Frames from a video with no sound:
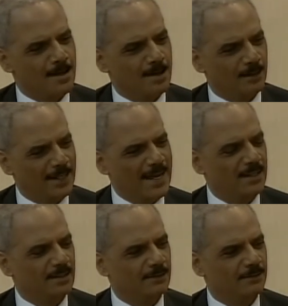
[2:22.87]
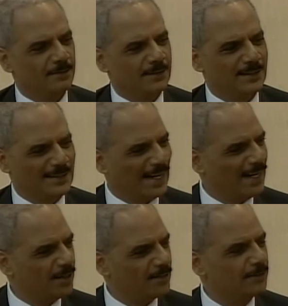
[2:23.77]
a lack of
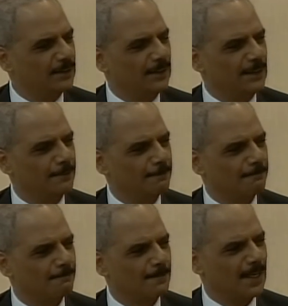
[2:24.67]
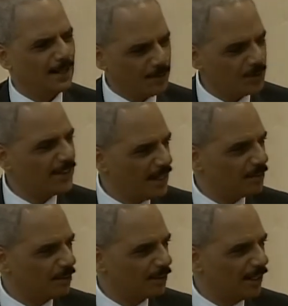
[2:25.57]
desire, and
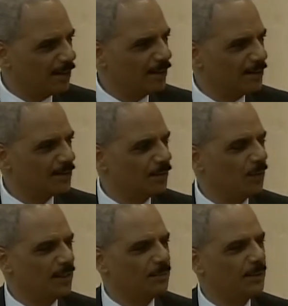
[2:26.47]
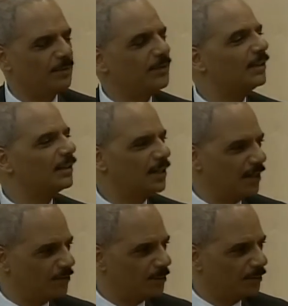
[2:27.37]
understandable, I think, in some ways. People feel
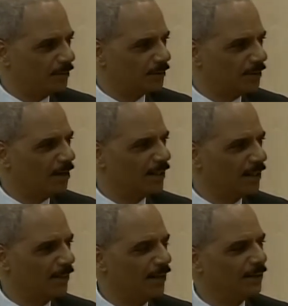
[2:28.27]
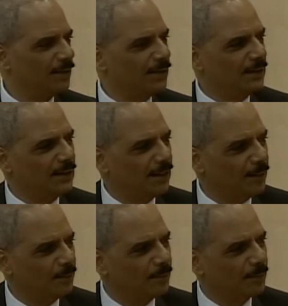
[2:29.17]
uncomfortable talking about
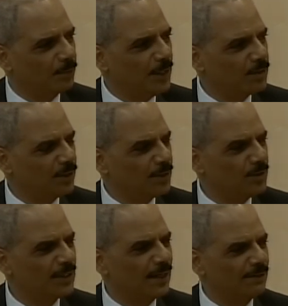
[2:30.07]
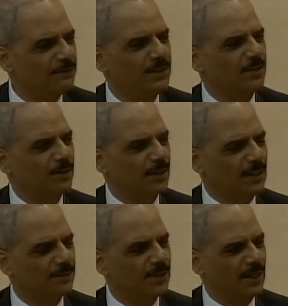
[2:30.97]
racial issues out of fear that
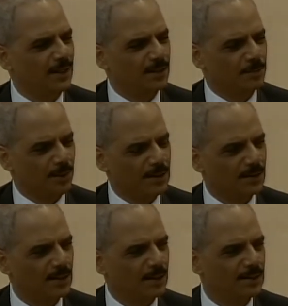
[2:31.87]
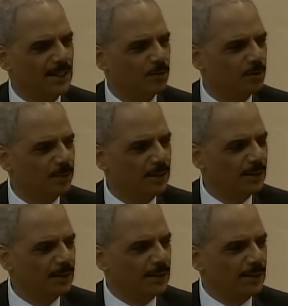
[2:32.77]
if they express things, they will be
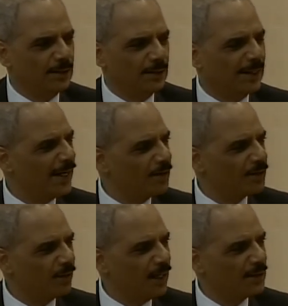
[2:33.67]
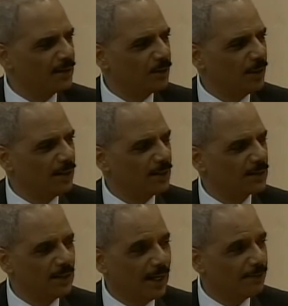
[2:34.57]
characterized in a way that's
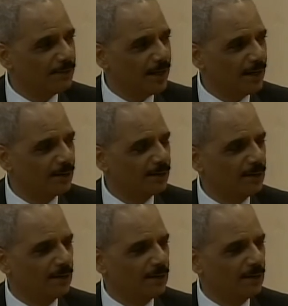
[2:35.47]
not fair.